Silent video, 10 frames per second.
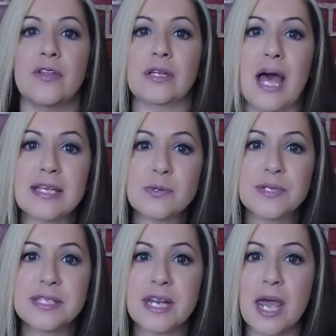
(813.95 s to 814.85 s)
The last
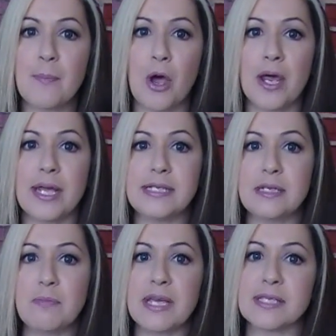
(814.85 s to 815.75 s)
ones that I bought, I
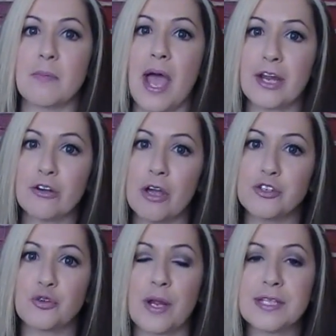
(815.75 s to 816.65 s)
did make some
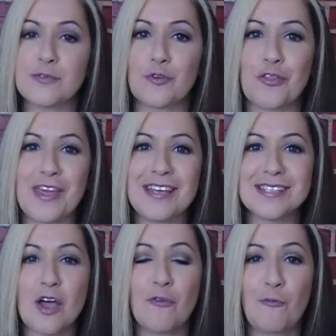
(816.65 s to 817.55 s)
iron-on transfer
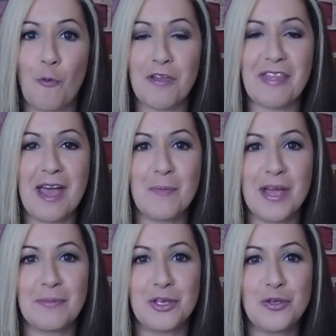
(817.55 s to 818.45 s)
things for them.
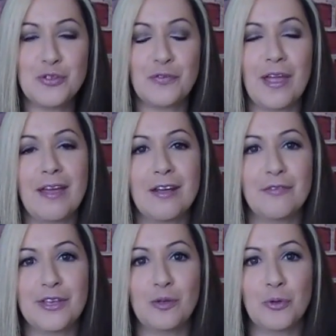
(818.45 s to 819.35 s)
I am a huge fan
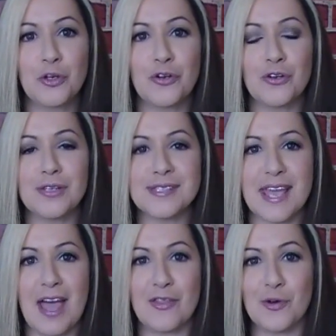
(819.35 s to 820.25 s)
of Gilmore Girls.
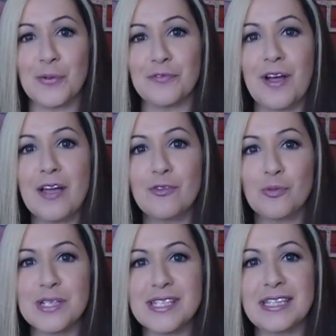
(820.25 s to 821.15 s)
They had their revival
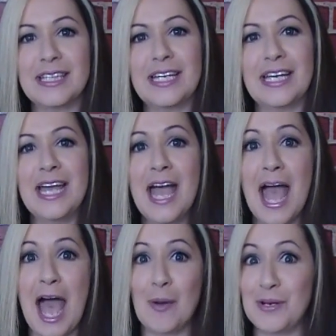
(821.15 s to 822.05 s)
recently.
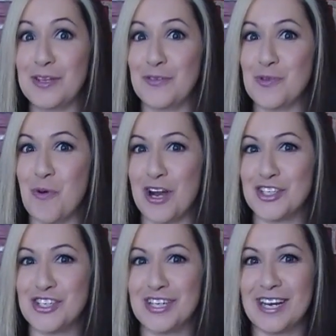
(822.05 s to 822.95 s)
How many of you
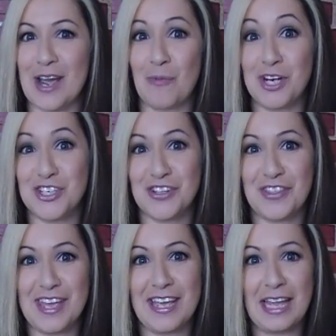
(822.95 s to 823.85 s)
watched it? What did you
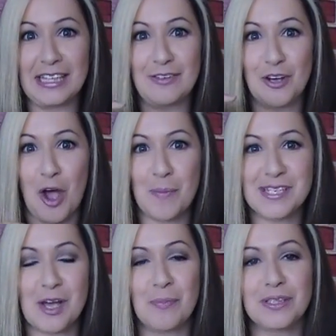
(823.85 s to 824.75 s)
think? Leave a
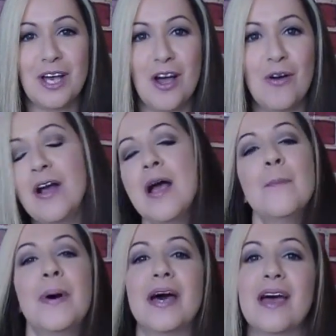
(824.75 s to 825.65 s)
comment down below.
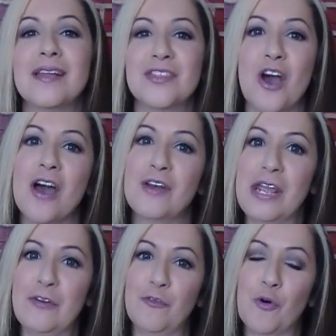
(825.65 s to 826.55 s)
But I
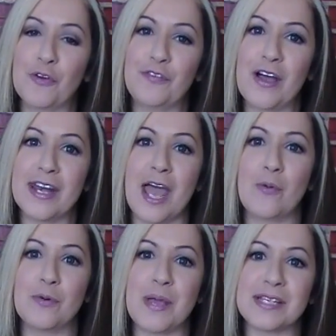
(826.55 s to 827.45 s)
thought for fun, I
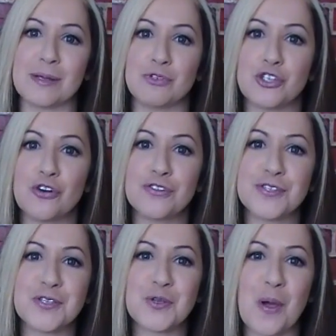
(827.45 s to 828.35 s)
would make some
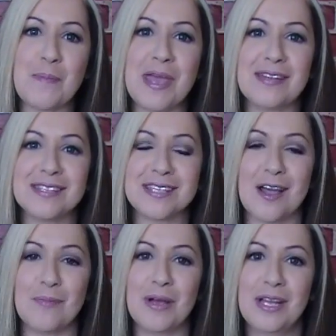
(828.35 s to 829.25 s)
shirts. So I made
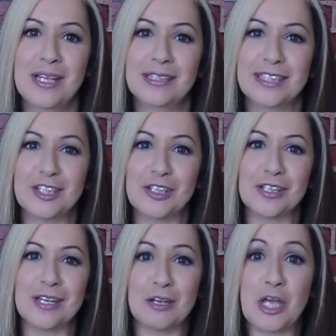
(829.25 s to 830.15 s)
some
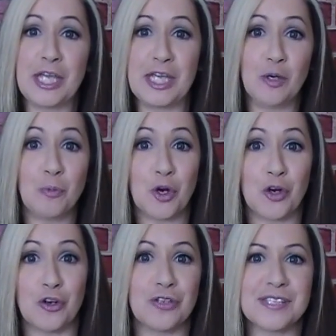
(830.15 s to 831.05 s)
little Gilmore
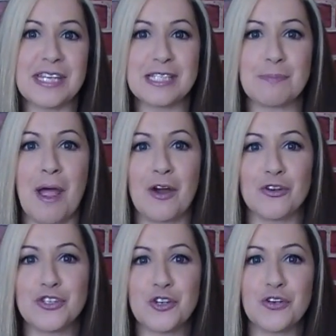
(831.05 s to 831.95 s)
Girls
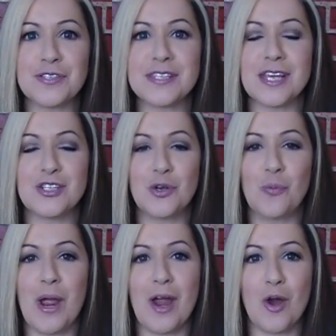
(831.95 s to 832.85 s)
inspired shirts to
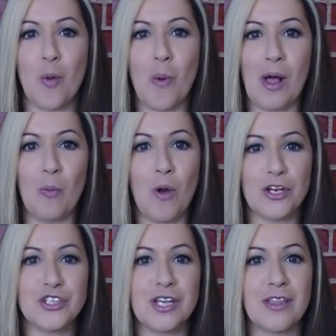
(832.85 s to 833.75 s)
wear while
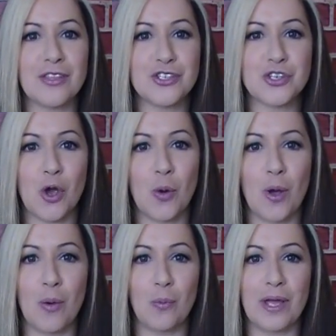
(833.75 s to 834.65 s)
watching the
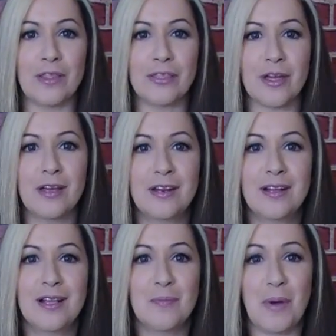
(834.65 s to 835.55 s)
show with
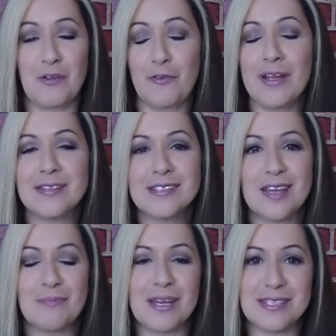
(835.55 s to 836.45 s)
my friends.
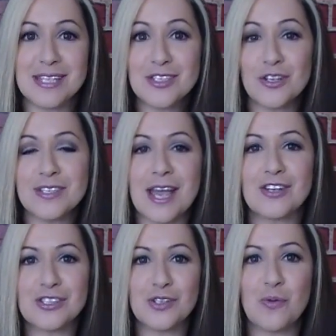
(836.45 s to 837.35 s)
And my sister is
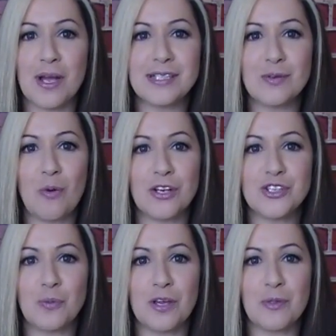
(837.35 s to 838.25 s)
actually who I did
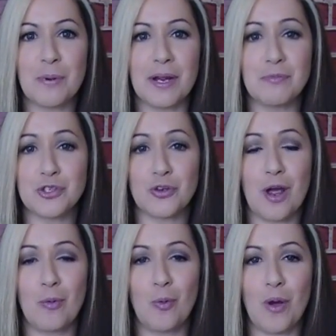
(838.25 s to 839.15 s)
watch it with, but I'm sure
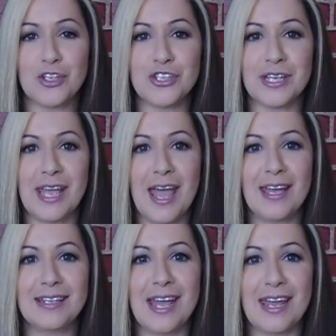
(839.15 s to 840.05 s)
I will watch it
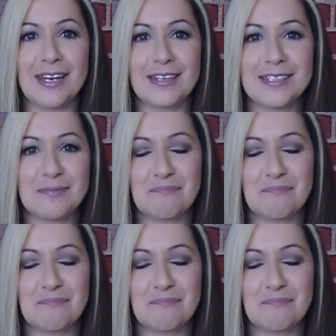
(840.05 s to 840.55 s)
again, and